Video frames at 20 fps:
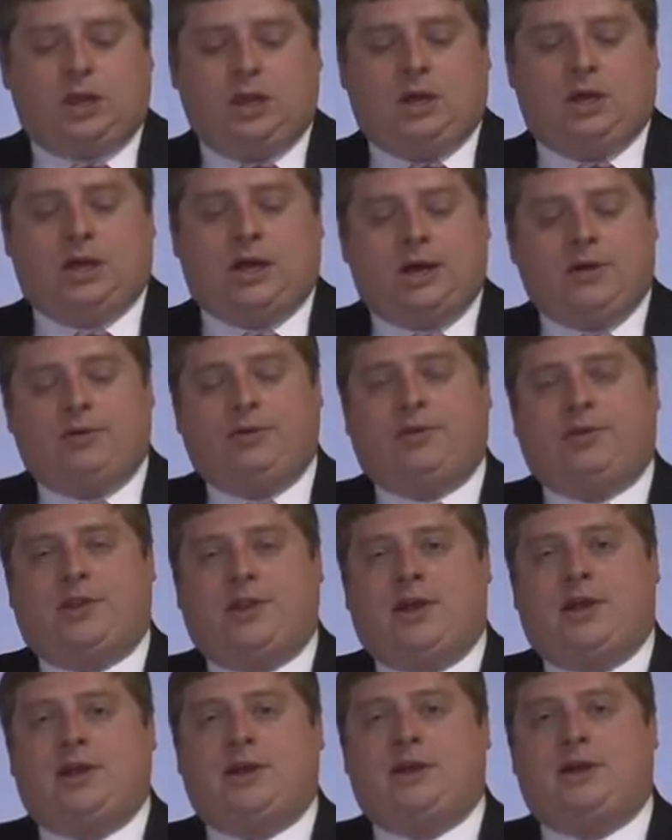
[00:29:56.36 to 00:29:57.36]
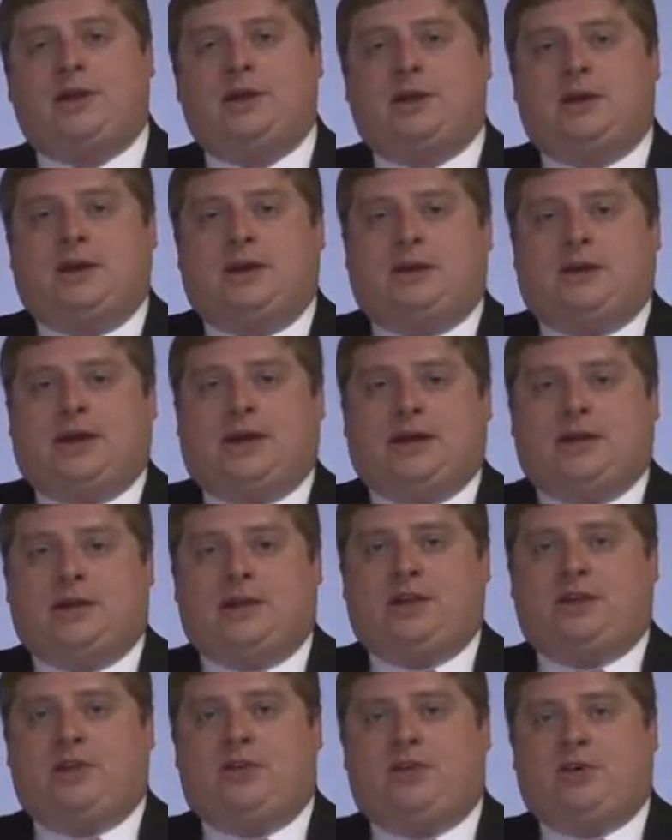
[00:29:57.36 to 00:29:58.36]
Another thing that I
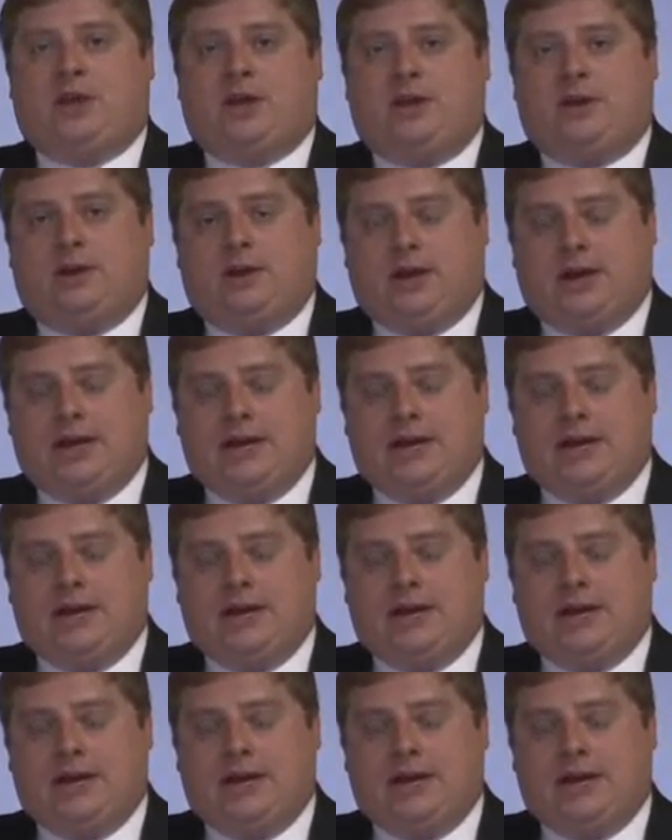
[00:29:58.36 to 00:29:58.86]
think you can